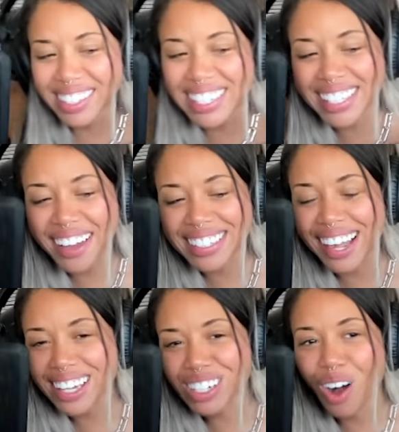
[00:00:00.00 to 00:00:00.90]
This sounds
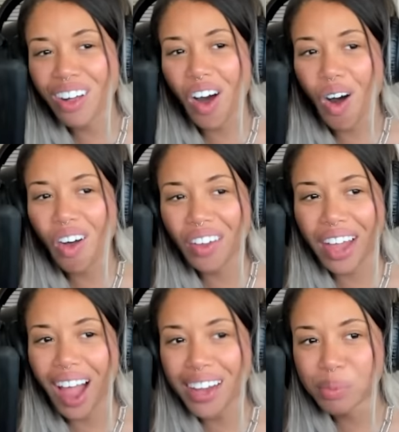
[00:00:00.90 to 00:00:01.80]
like y'all all
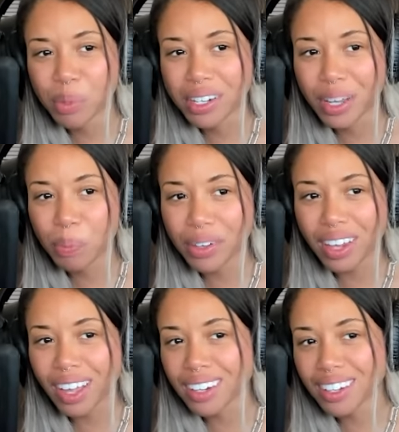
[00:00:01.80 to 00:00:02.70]
got
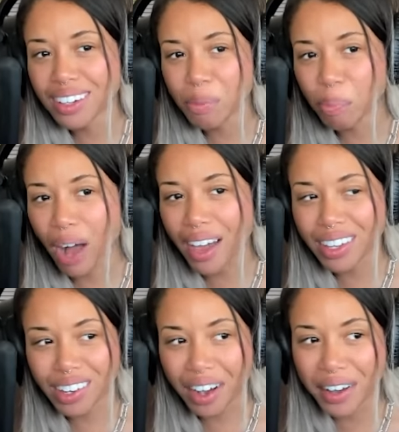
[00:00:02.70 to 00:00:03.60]
manipulated by
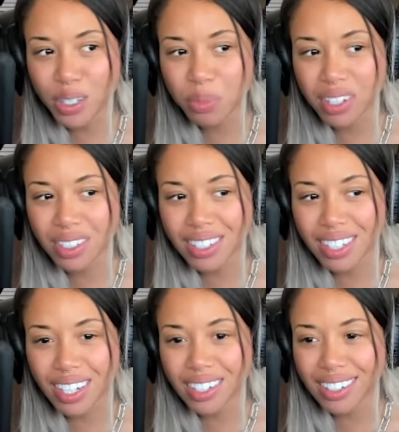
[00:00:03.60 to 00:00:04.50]
your husbands
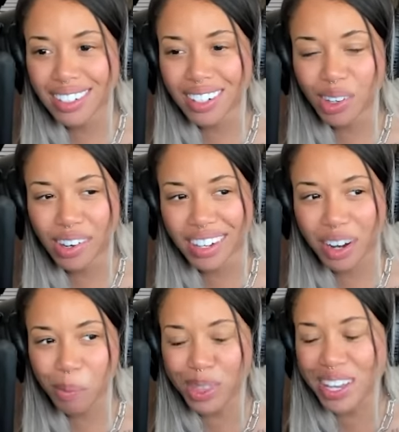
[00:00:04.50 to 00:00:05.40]
into hooking
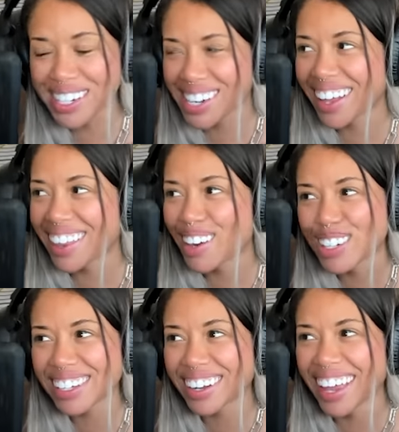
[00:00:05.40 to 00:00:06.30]
up with each other
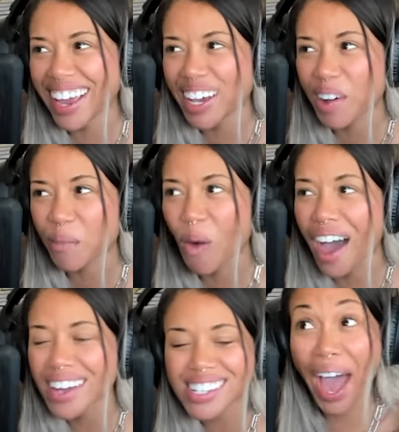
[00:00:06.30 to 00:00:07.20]
so they could
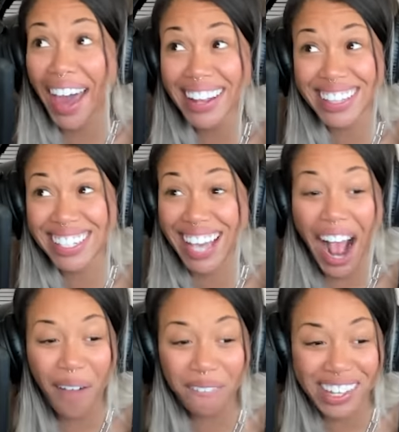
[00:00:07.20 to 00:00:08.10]
watch. How did this
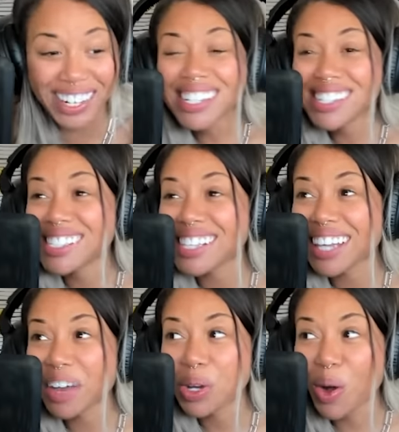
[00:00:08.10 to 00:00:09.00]
happen? She said
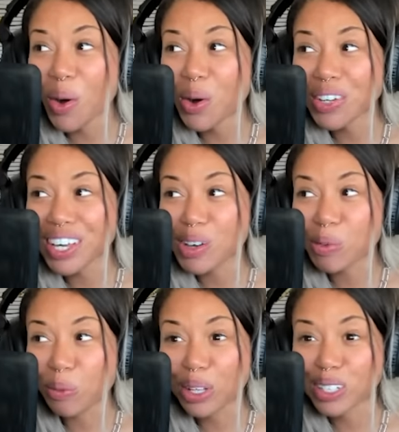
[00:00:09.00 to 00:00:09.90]
they would all get
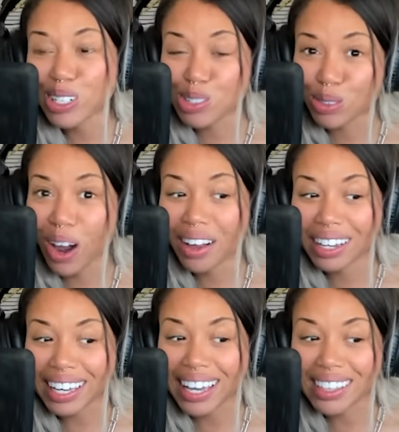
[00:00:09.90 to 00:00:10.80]
really
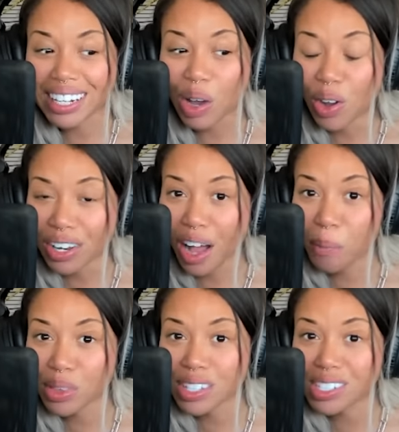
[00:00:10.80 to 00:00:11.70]
drunk and then hook
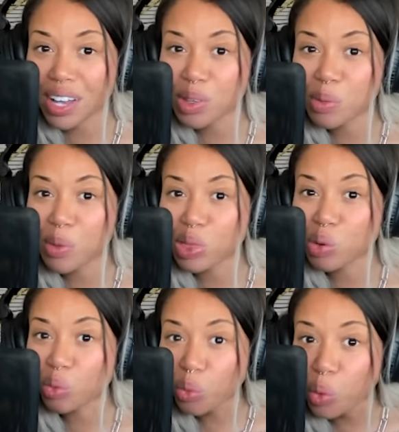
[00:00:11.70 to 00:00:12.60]
up with each other, but
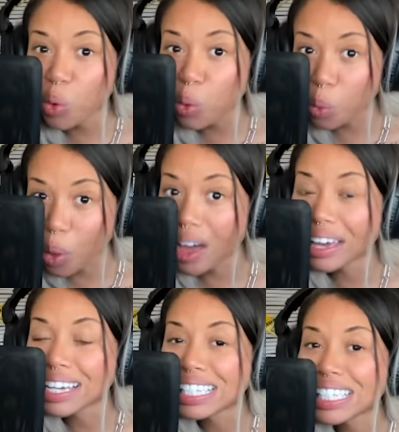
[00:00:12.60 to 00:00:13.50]
the rule
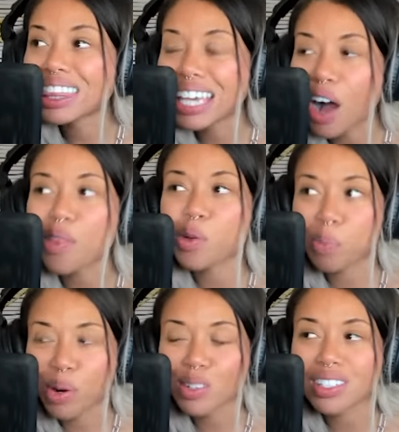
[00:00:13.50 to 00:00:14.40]
was the other
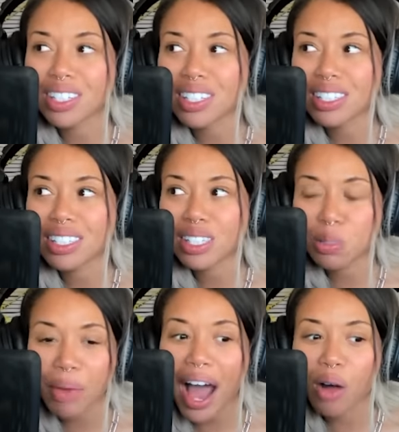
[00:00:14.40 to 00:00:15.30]
person's
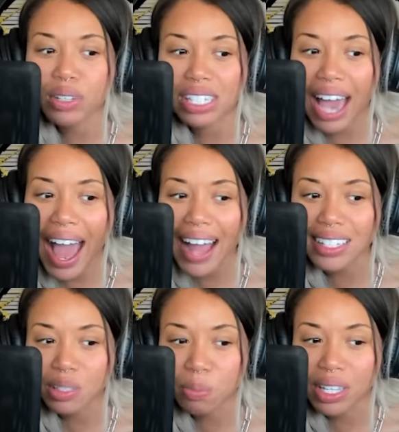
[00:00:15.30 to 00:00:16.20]
spouse
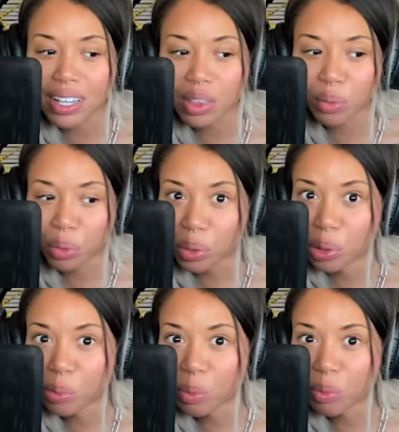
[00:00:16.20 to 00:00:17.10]
had to be in the
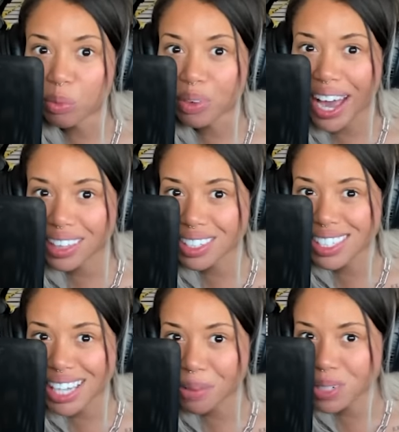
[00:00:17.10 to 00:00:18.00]
room at the
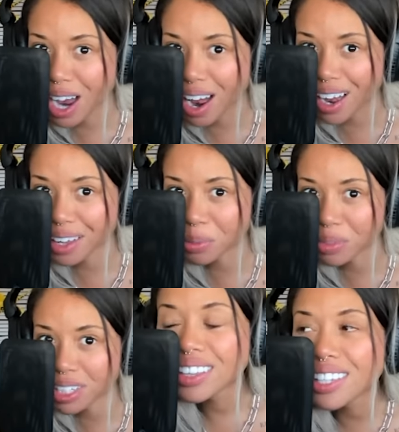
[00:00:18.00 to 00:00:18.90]
same
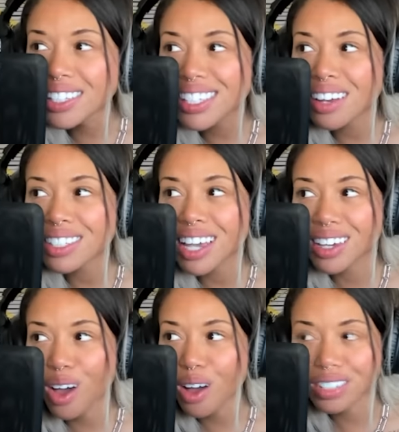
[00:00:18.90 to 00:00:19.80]
time. This sounds
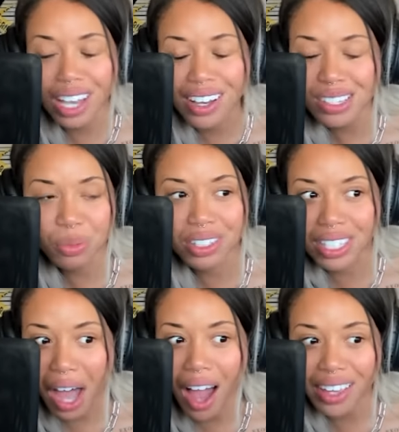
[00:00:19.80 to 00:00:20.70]
like y'all's husbands
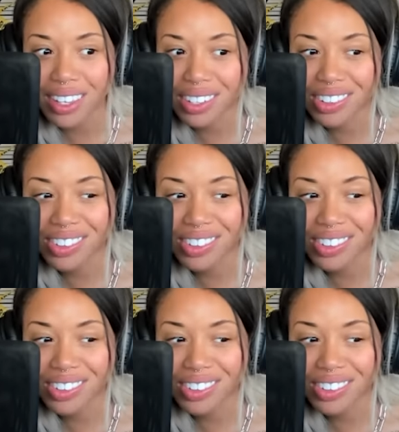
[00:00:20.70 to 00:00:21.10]
got you.